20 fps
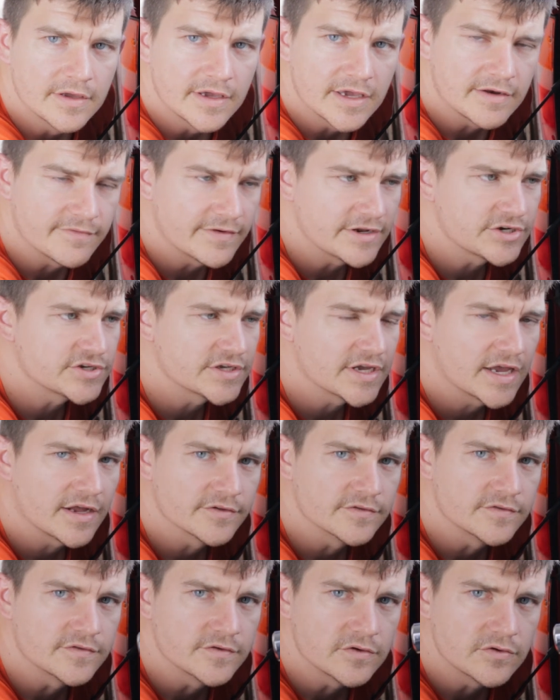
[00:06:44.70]
eventually I'll
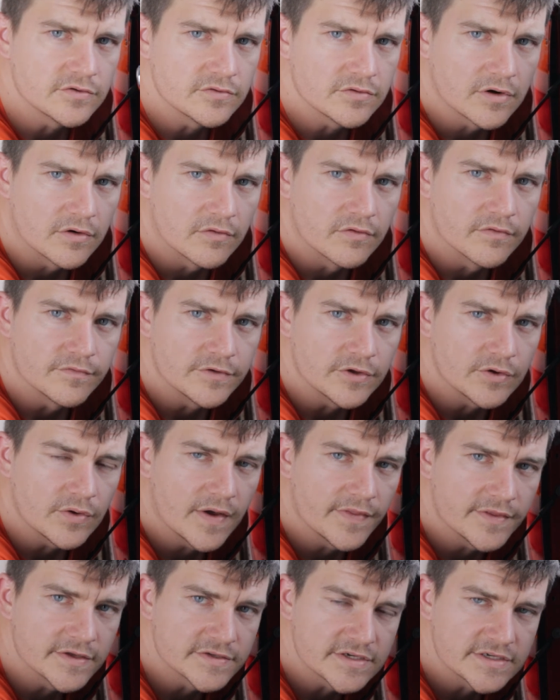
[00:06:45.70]
do a review
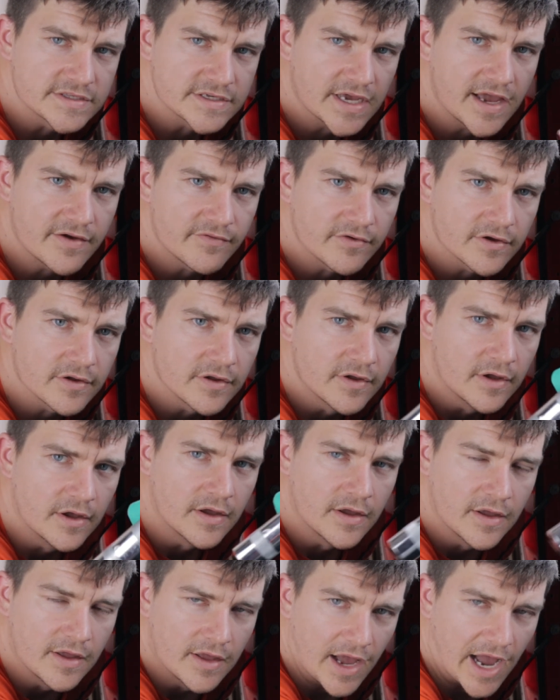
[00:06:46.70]
on this, because I have a
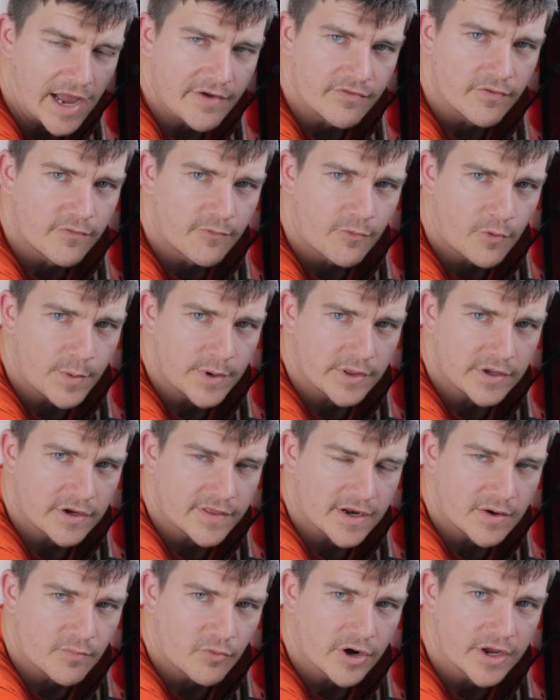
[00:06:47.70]
four-wheeler
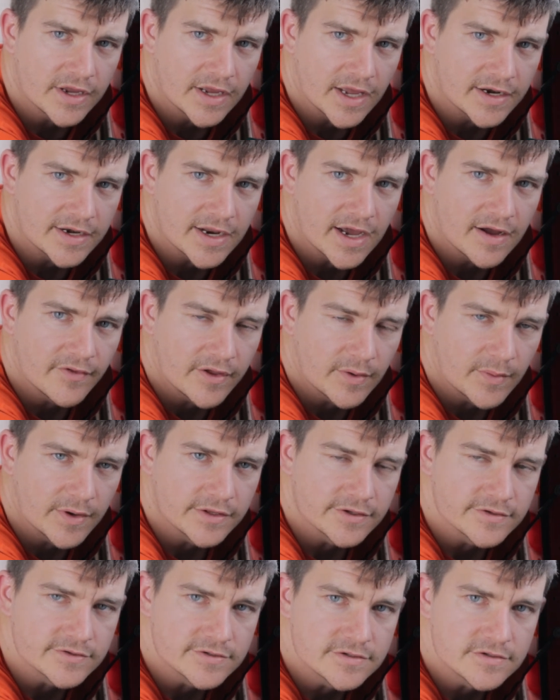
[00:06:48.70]
that I'm working on now that I
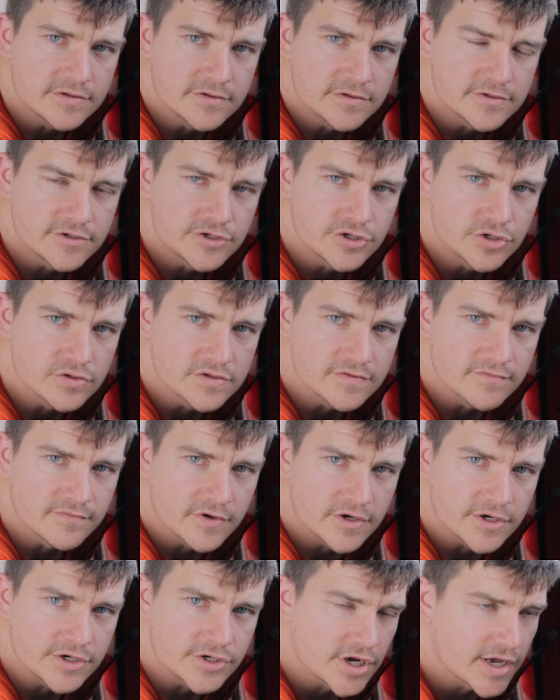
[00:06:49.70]
want to shoot some
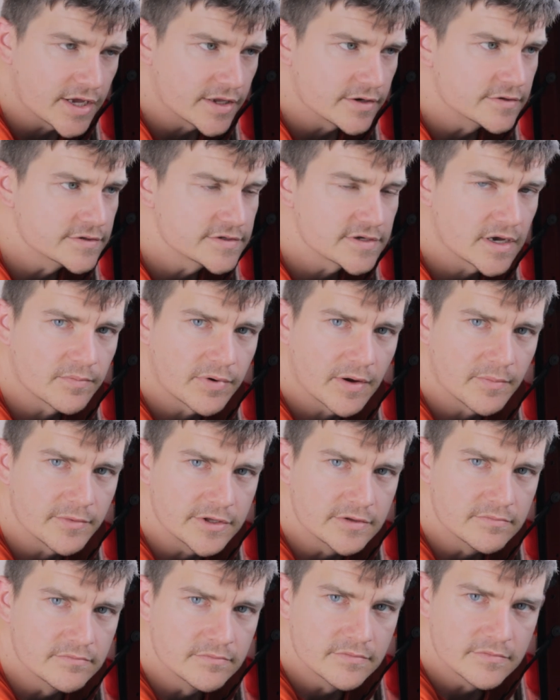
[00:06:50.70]
footage on, so I'm
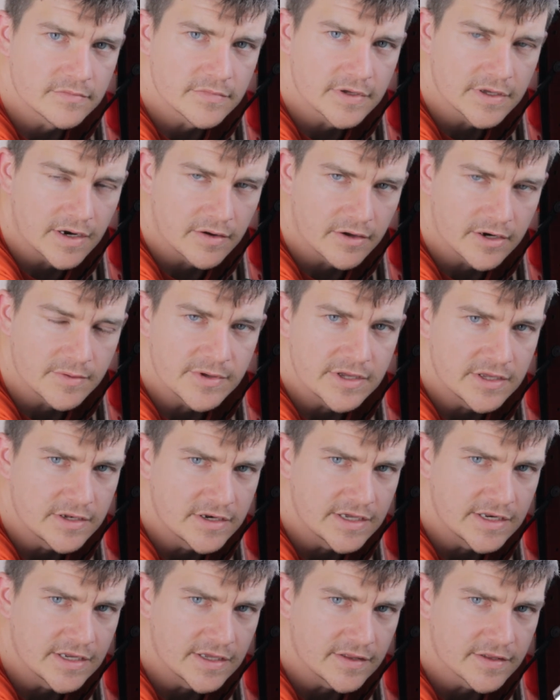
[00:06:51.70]
going to be
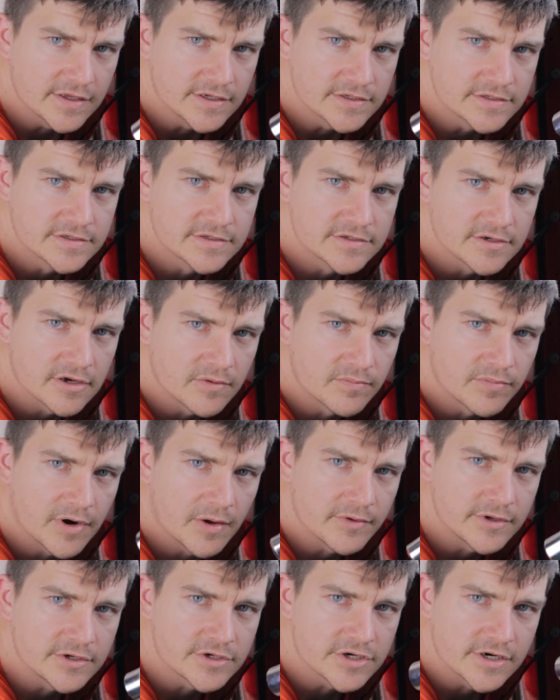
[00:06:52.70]
needing this, so I'll
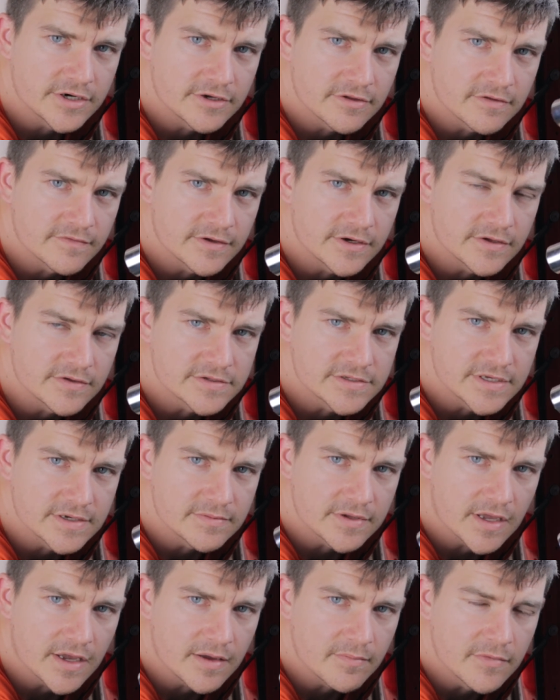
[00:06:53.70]
probably try to do the video at the
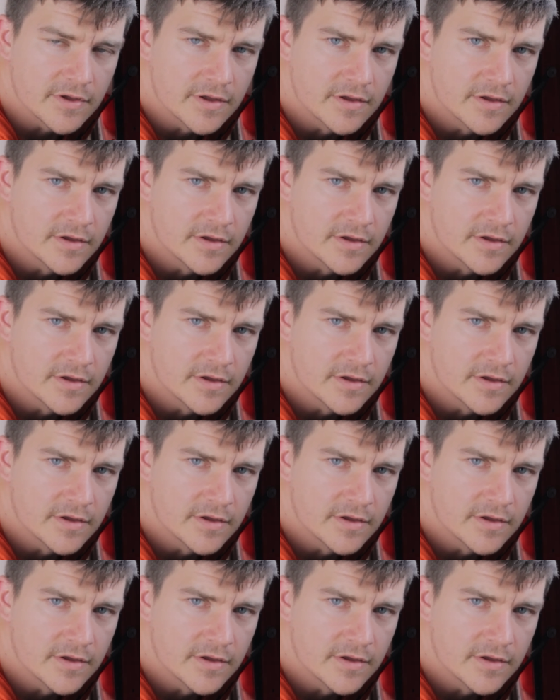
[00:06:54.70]
same time.